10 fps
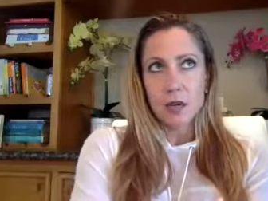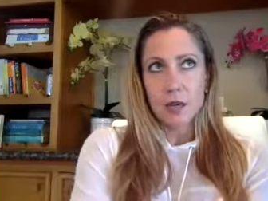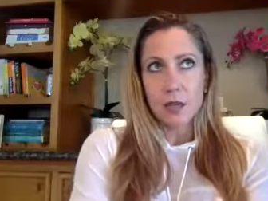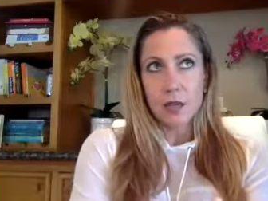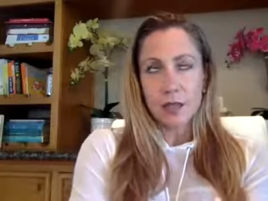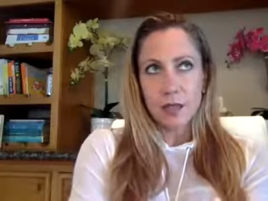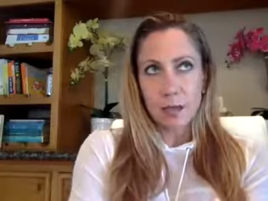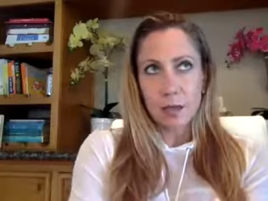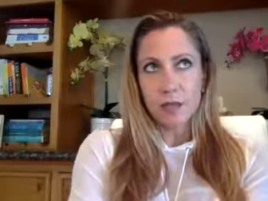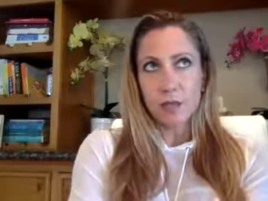At that
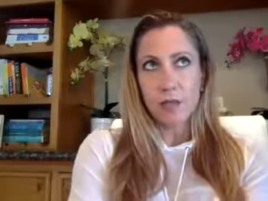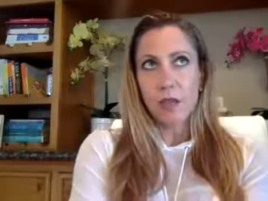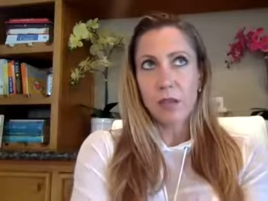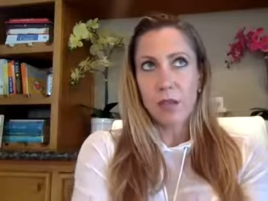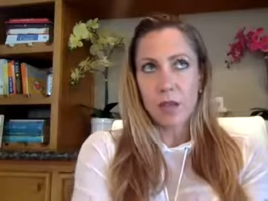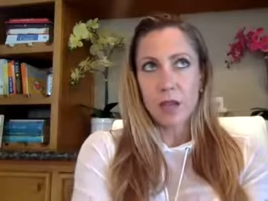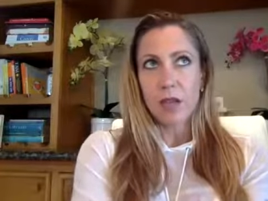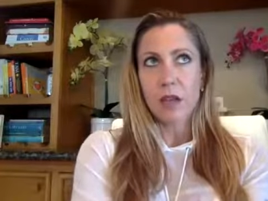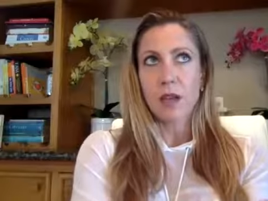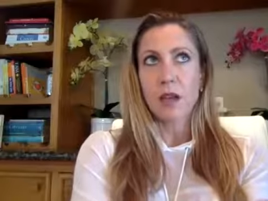time, I was competing
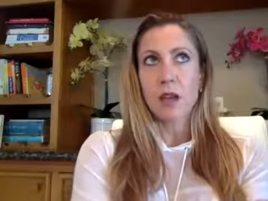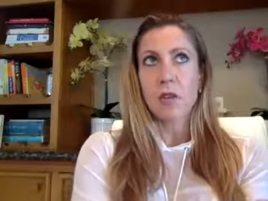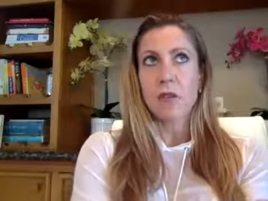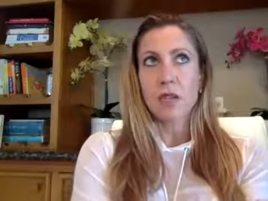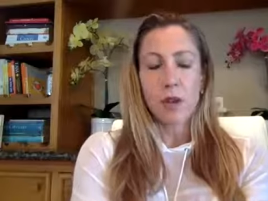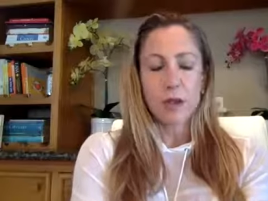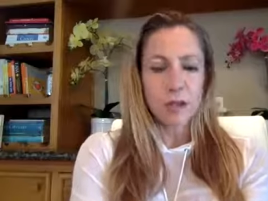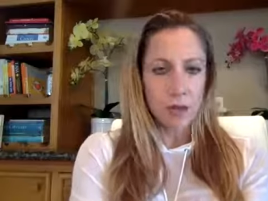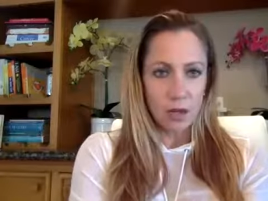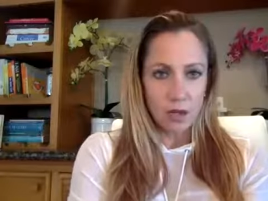in D1
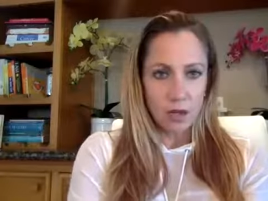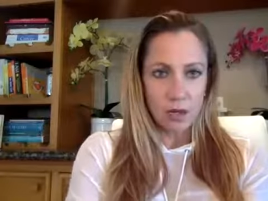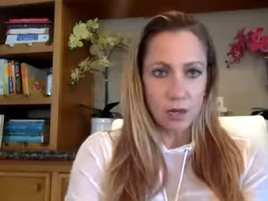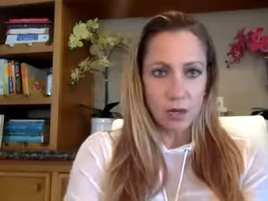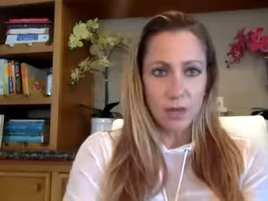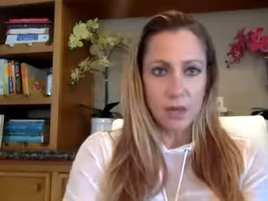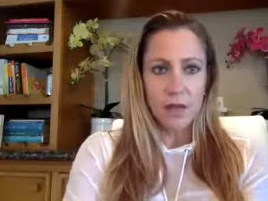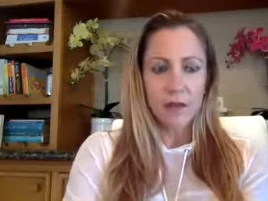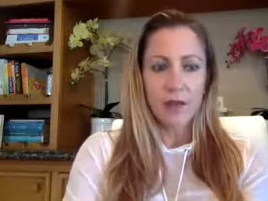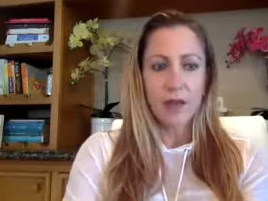soccer,
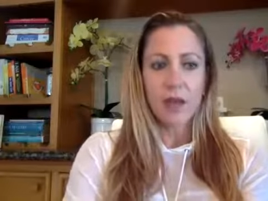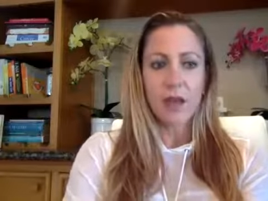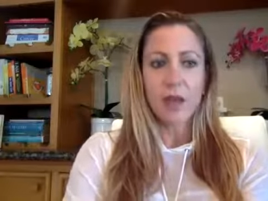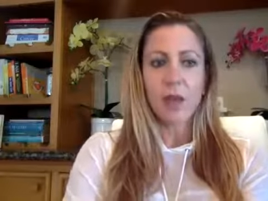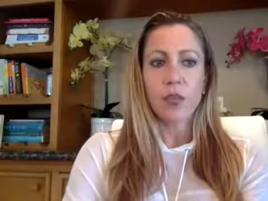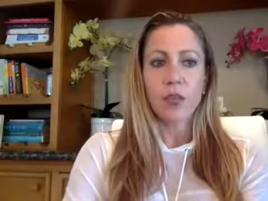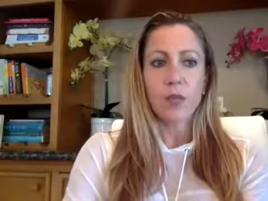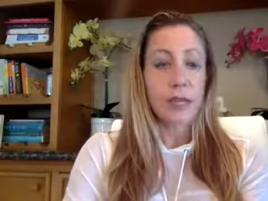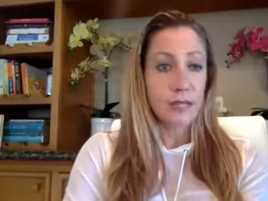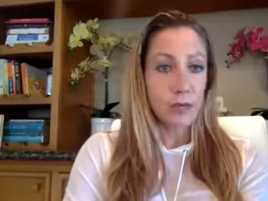and then I was
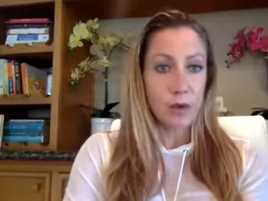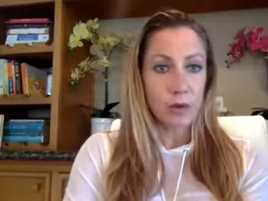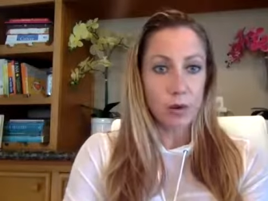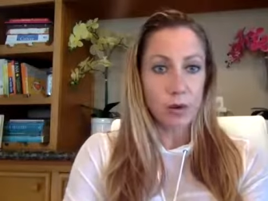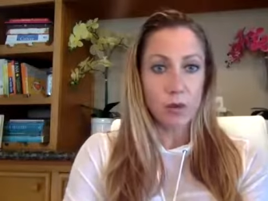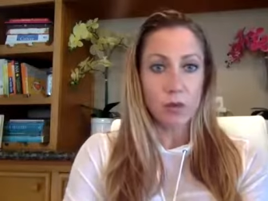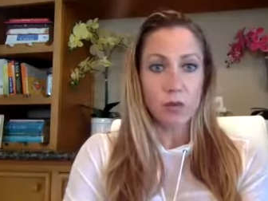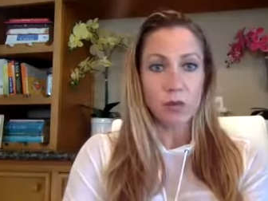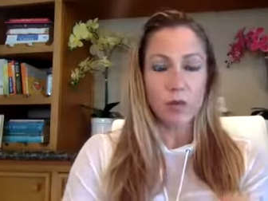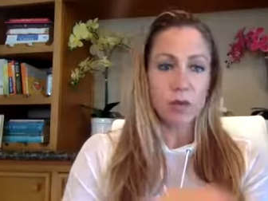playing semi-pro
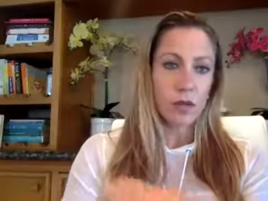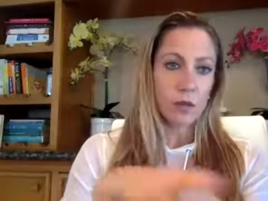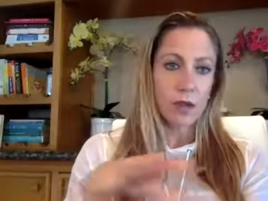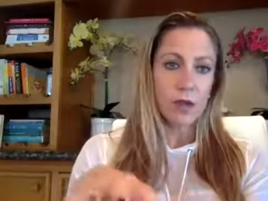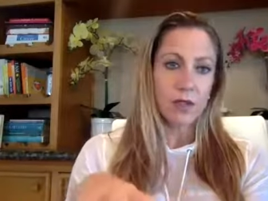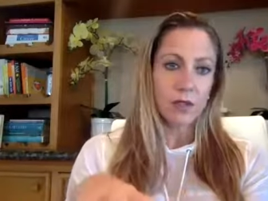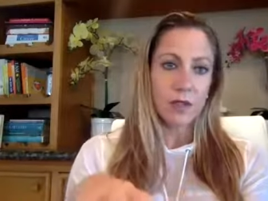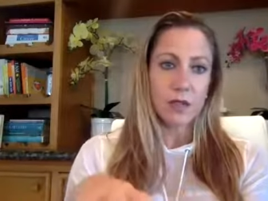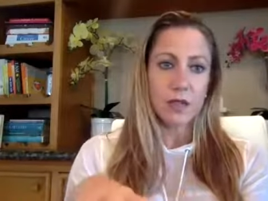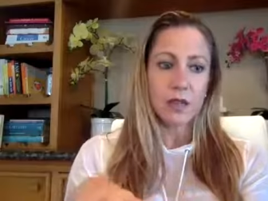during my off
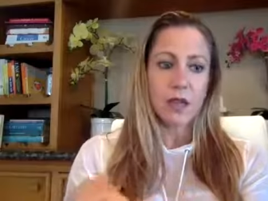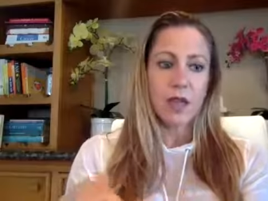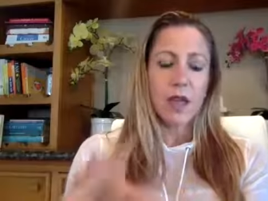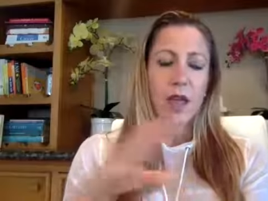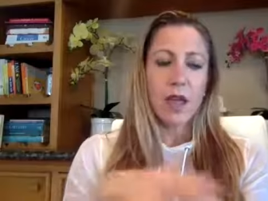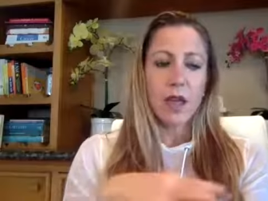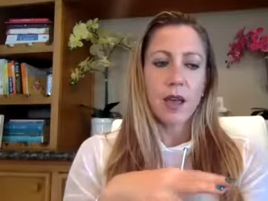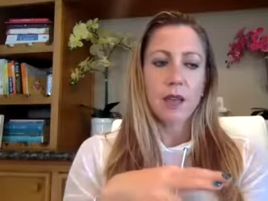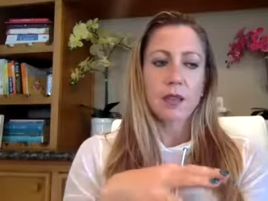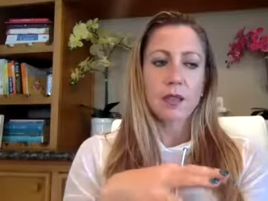season.
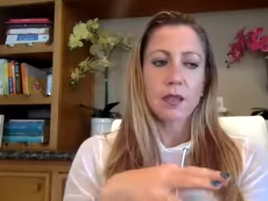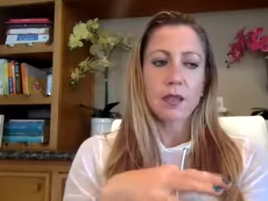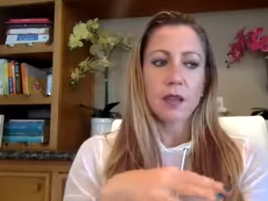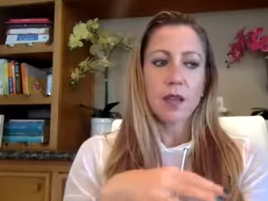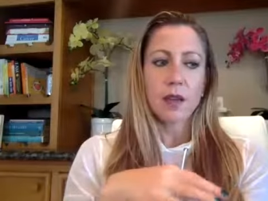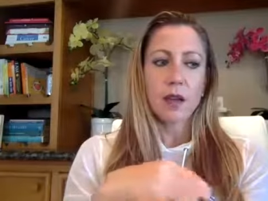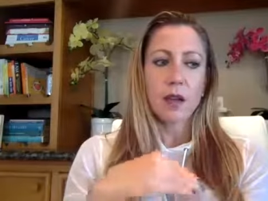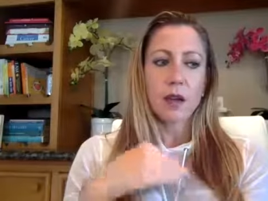And then